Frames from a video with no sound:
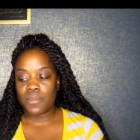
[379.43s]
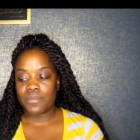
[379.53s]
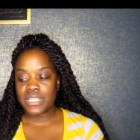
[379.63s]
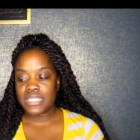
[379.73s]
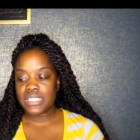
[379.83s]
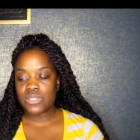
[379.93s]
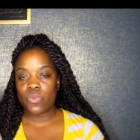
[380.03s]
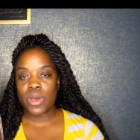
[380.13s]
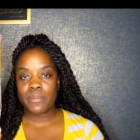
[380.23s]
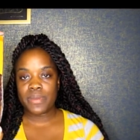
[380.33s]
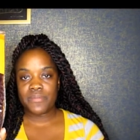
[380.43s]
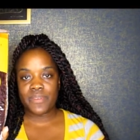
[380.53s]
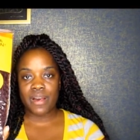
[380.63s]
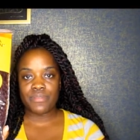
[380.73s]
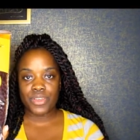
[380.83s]
This is a 1B
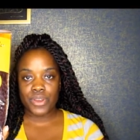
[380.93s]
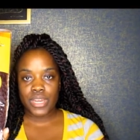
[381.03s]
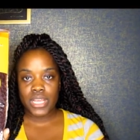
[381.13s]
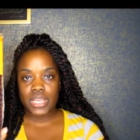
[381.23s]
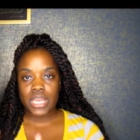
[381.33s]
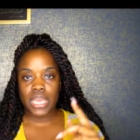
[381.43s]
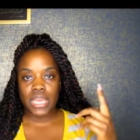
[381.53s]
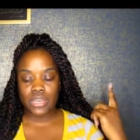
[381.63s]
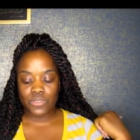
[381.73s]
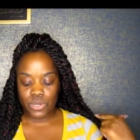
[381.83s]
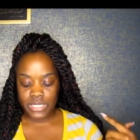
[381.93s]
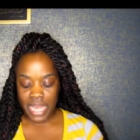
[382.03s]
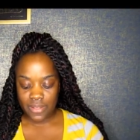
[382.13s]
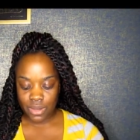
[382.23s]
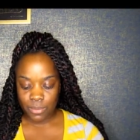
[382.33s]
530, and of course I
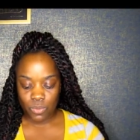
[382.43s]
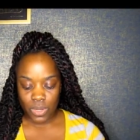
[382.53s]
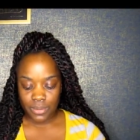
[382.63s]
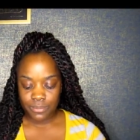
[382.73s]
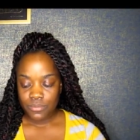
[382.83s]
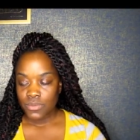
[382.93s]
have number 1.